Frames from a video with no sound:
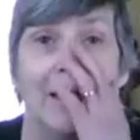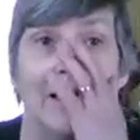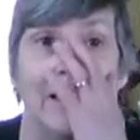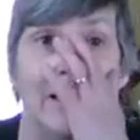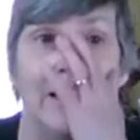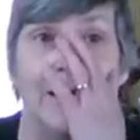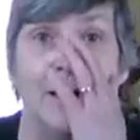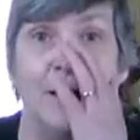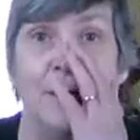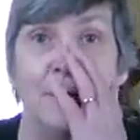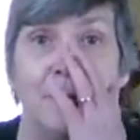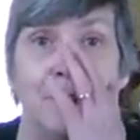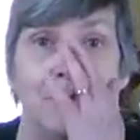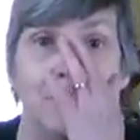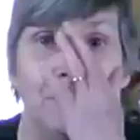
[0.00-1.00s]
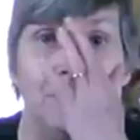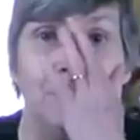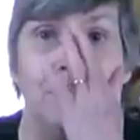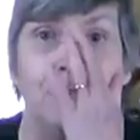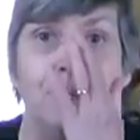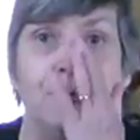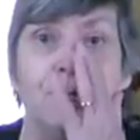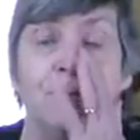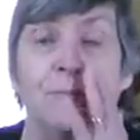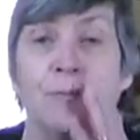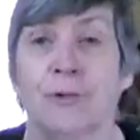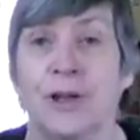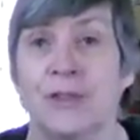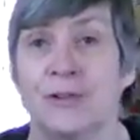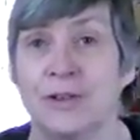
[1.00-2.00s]

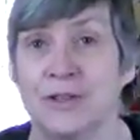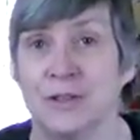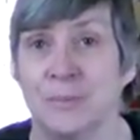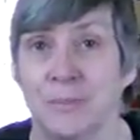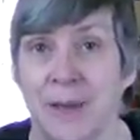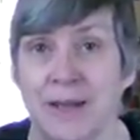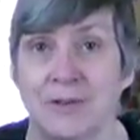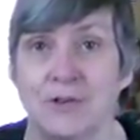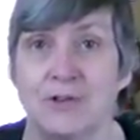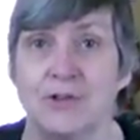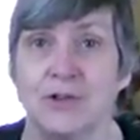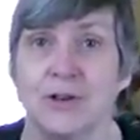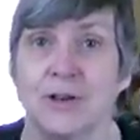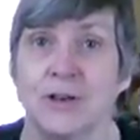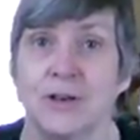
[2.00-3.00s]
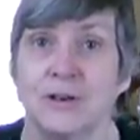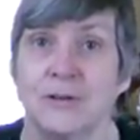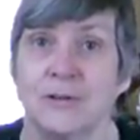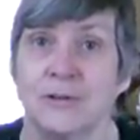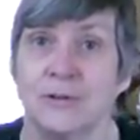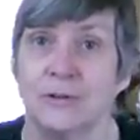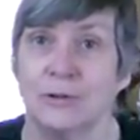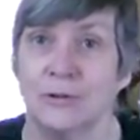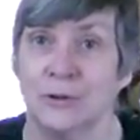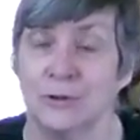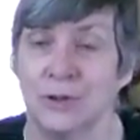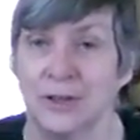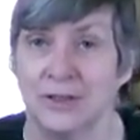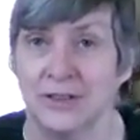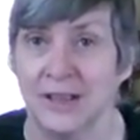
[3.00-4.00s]
Whether it's a mantra or
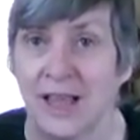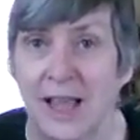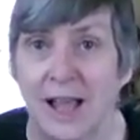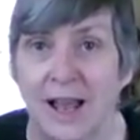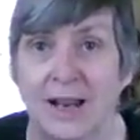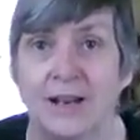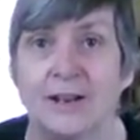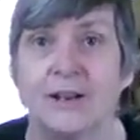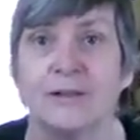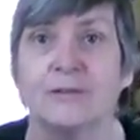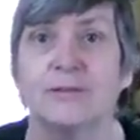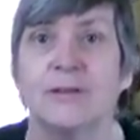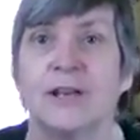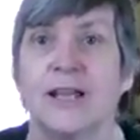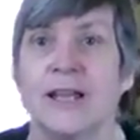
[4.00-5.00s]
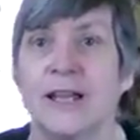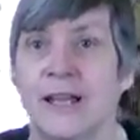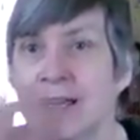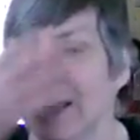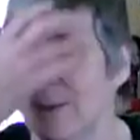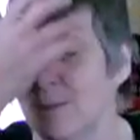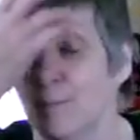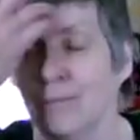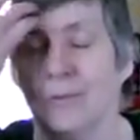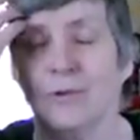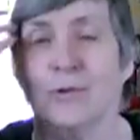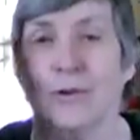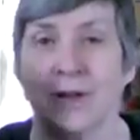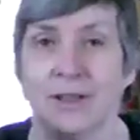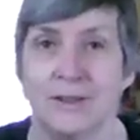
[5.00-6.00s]
looking at a candle flame
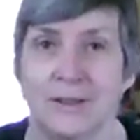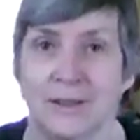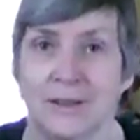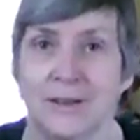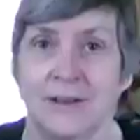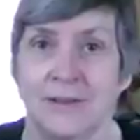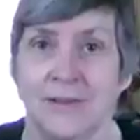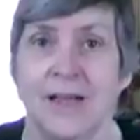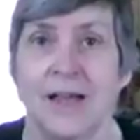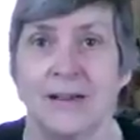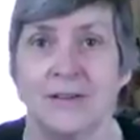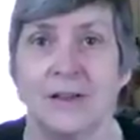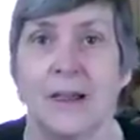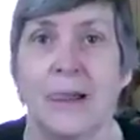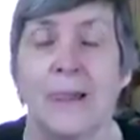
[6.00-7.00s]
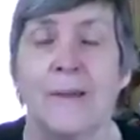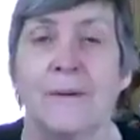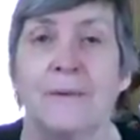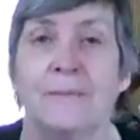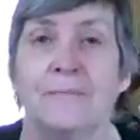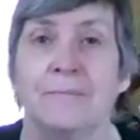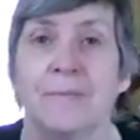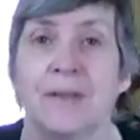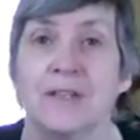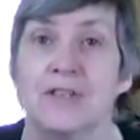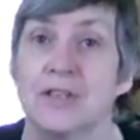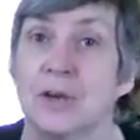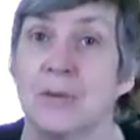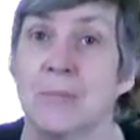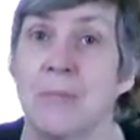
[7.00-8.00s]
or anything like that.
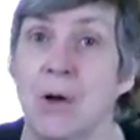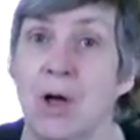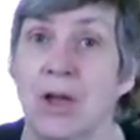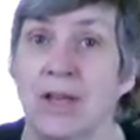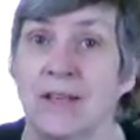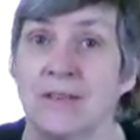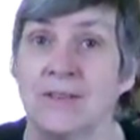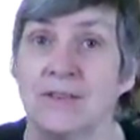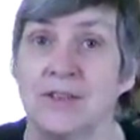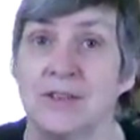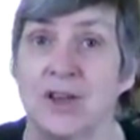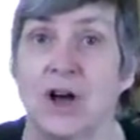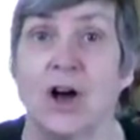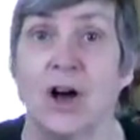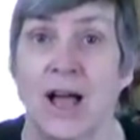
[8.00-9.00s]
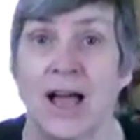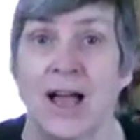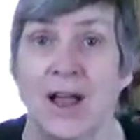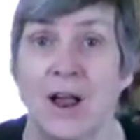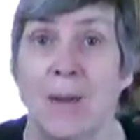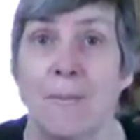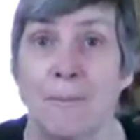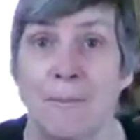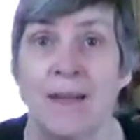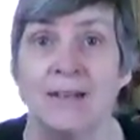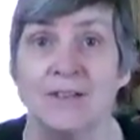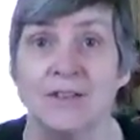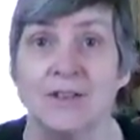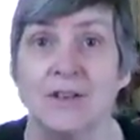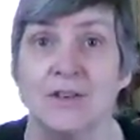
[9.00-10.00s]
So minds are
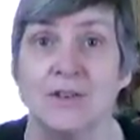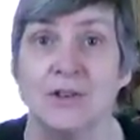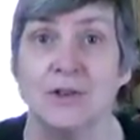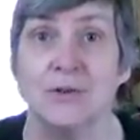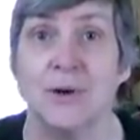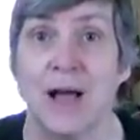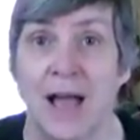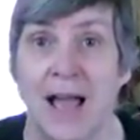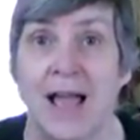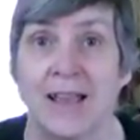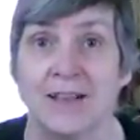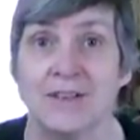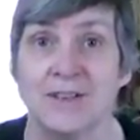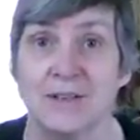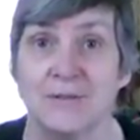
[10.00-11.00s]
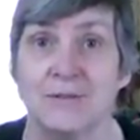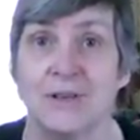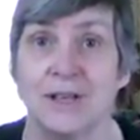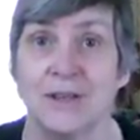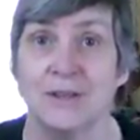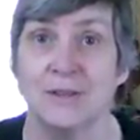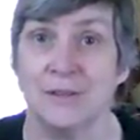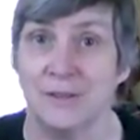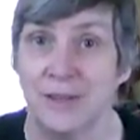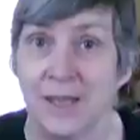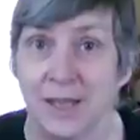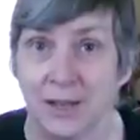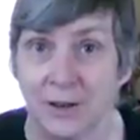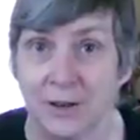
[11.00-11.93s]
meant to actively think.